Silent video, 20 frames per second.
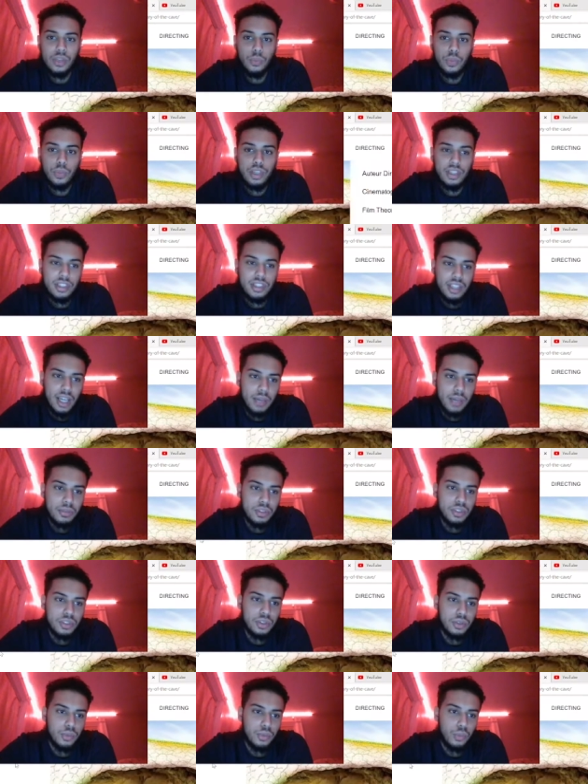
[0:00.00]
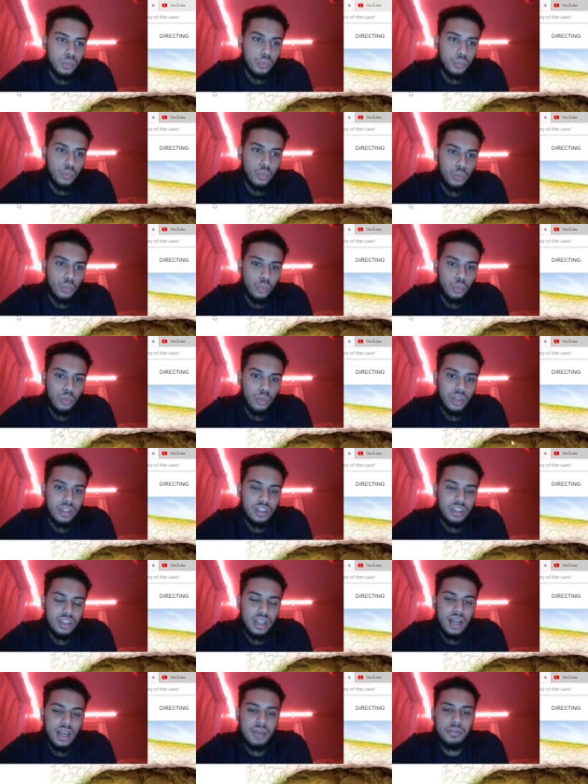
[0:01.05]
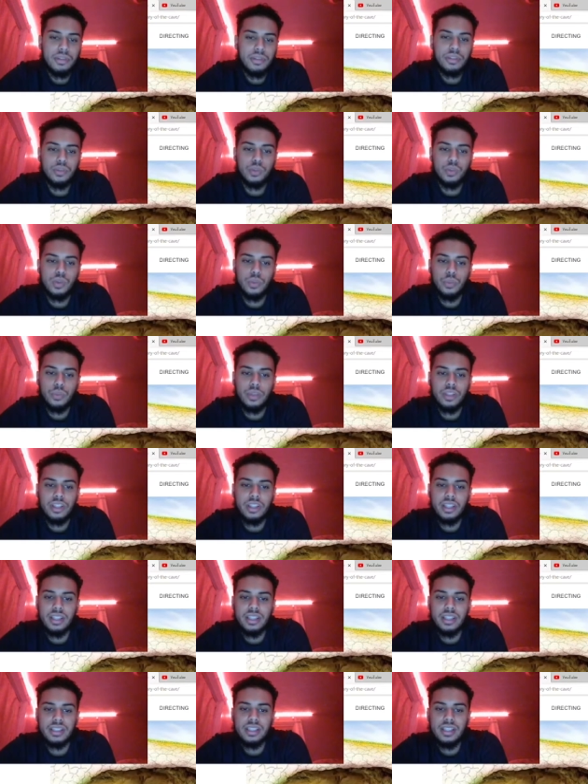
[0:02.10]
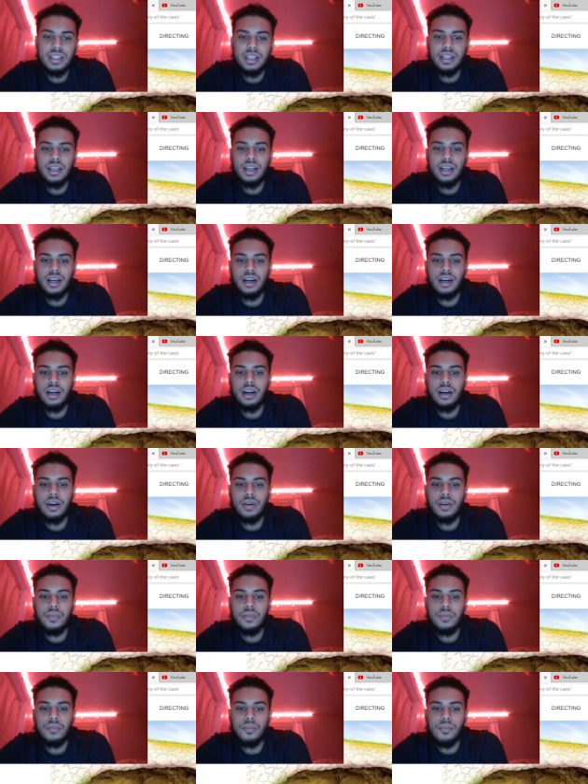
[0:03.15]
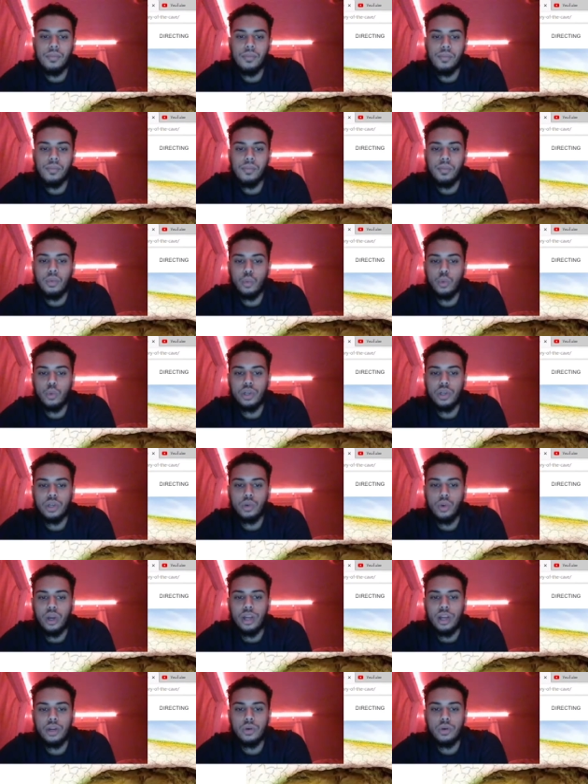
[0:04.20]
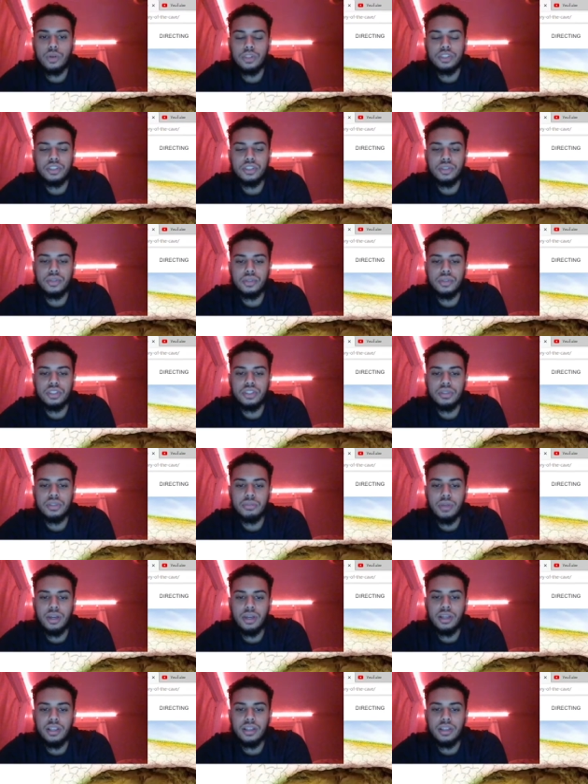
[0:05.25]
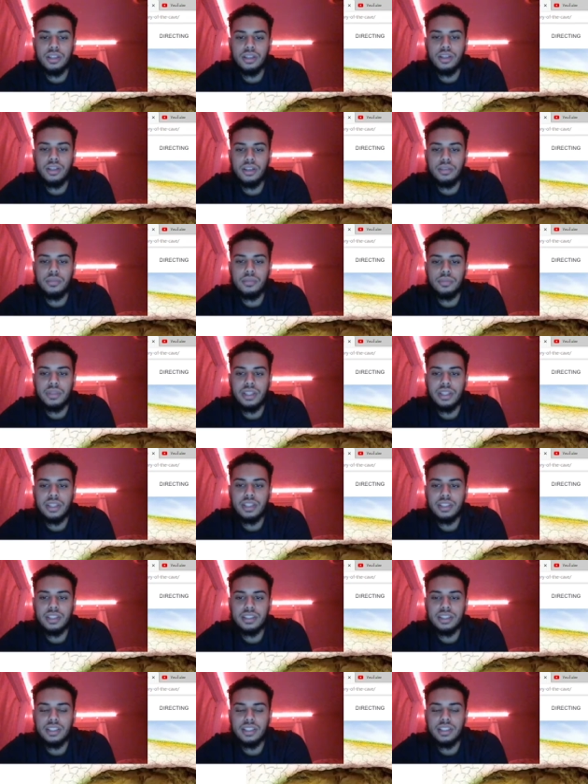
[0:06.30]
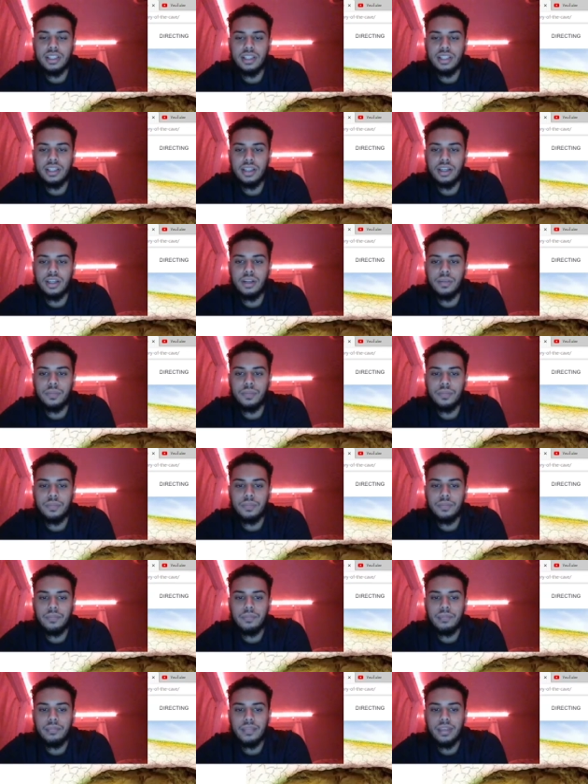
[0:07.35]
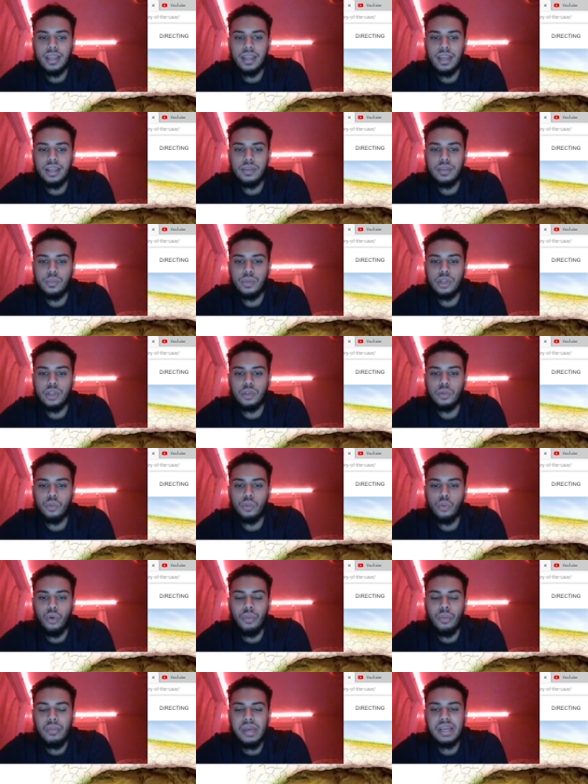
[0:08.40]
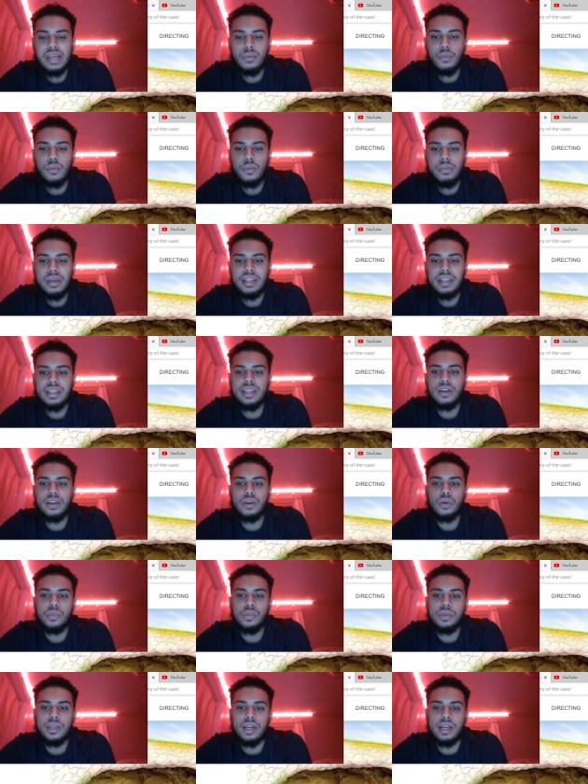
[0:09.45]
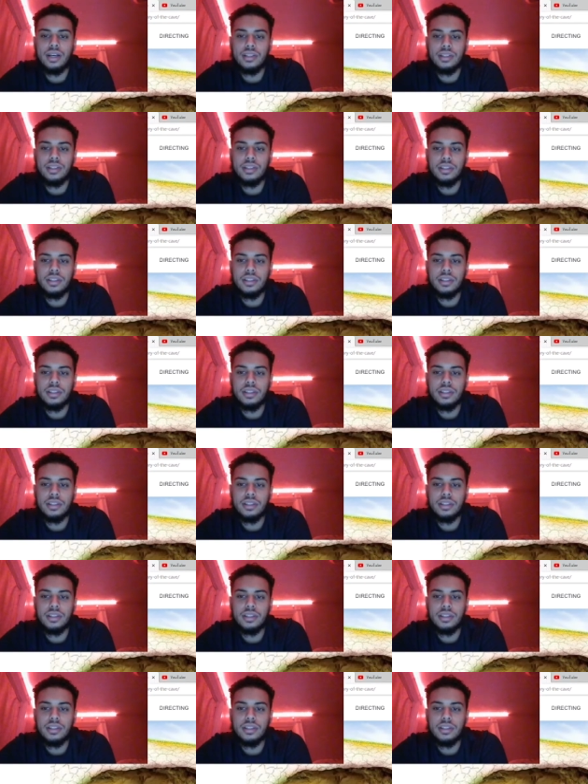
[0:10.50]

We adopt, we adopt what we think uh, would acquire us those symbolic um, meanings, and then um, and we we make we make that our reality.